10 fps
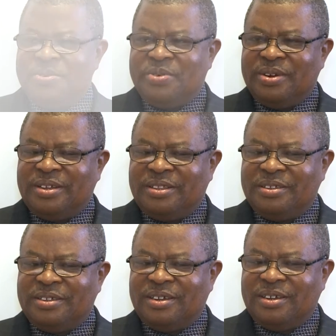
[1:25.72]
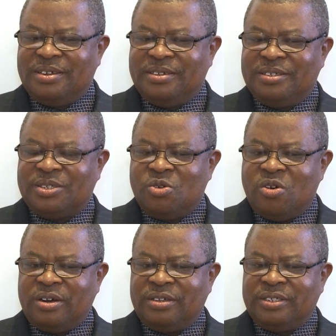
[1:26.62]
Well, I think uh, this
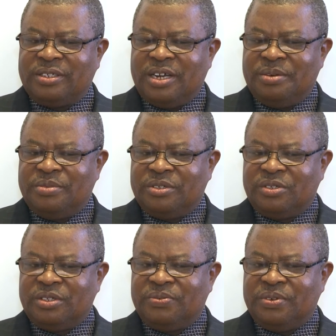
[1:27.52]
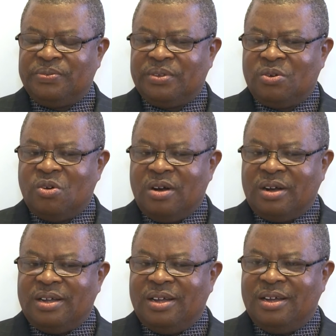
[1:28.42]
COAG this time, the 25th
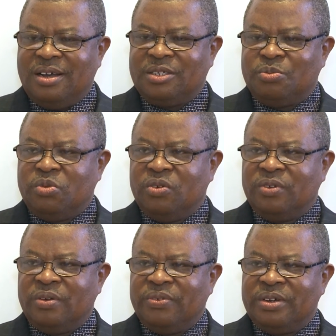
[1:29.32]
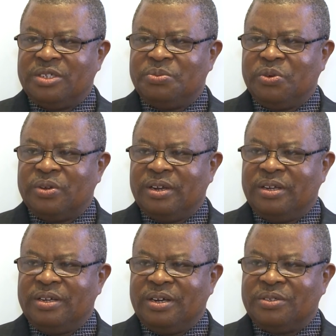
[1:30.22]
COAG, has moved on very
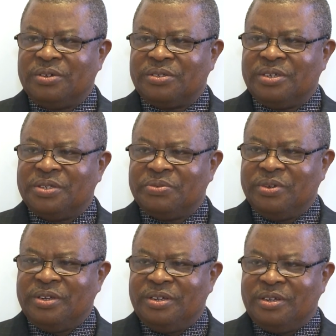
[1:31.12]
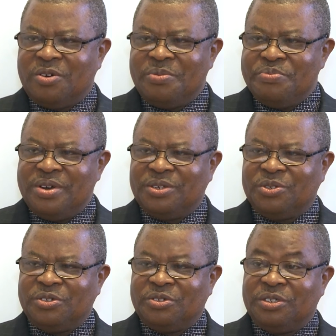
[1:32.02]
smoothly and successfully compared
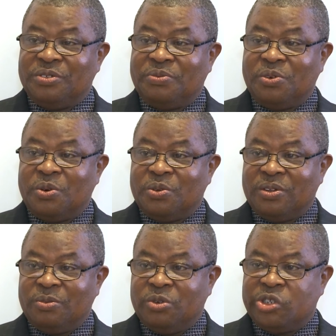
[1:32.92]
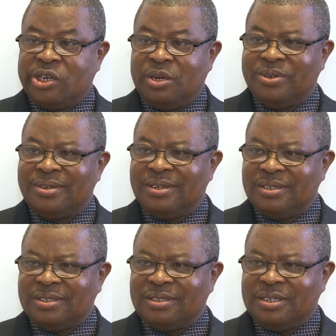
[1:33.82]
to the 24th, which I
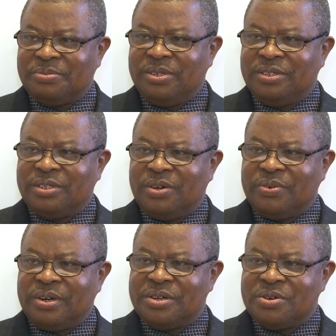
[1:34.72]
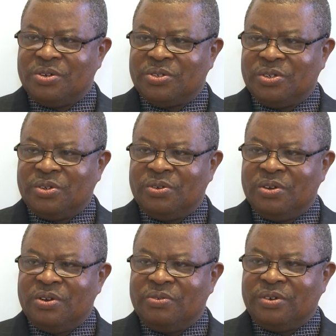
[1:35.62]
witnessed as Minister of Agriculture,
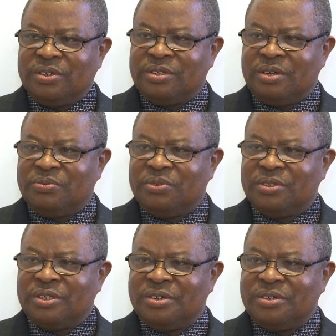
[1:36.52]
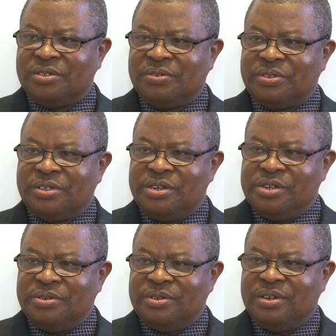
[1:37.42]
Forestry and Food Security of Sierra
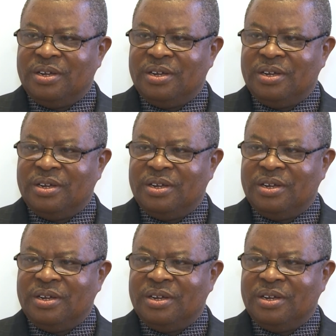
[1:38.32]
Leone,